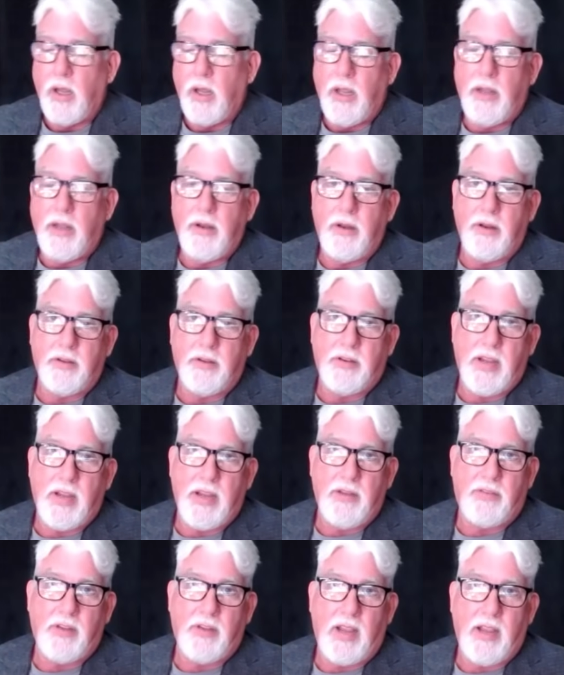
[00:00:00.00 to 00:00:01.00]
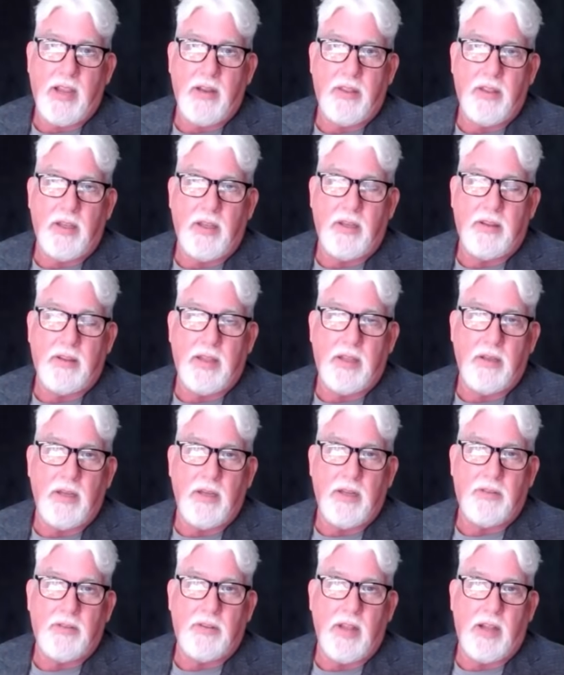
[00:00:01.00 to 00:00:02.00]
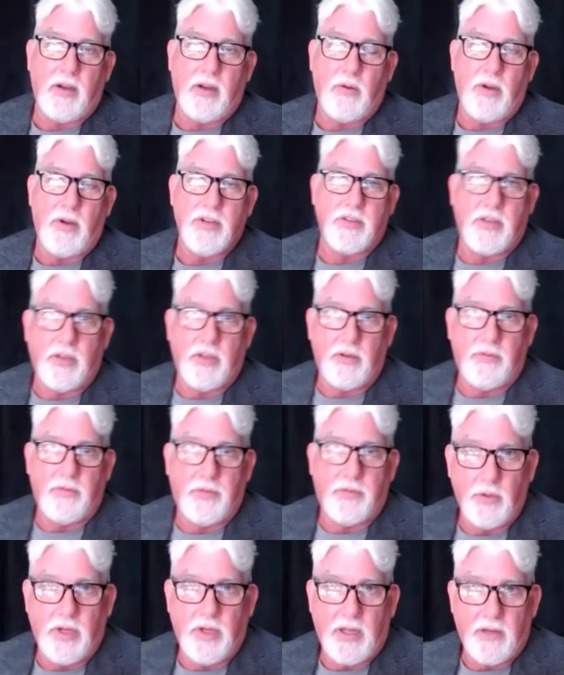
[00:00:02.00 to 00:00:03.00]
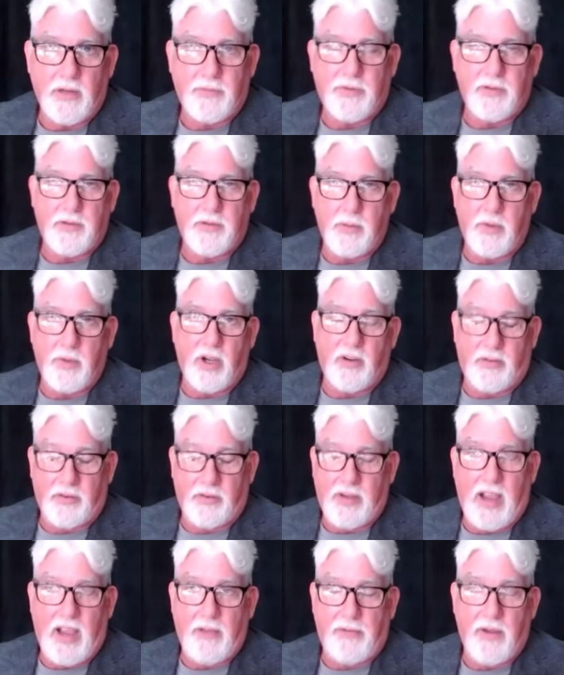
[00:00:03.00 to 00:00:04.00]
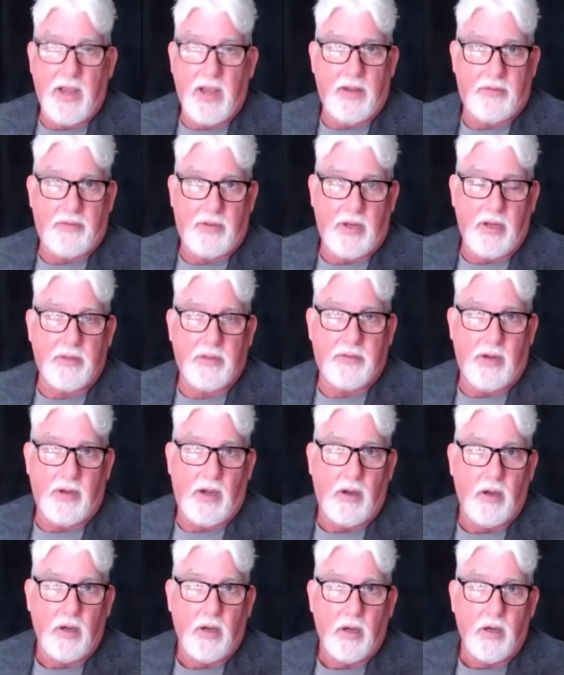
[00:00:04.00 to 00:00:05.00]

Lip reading: And in this case, I think that it's not a question of do you get $50, it's how fast you get there.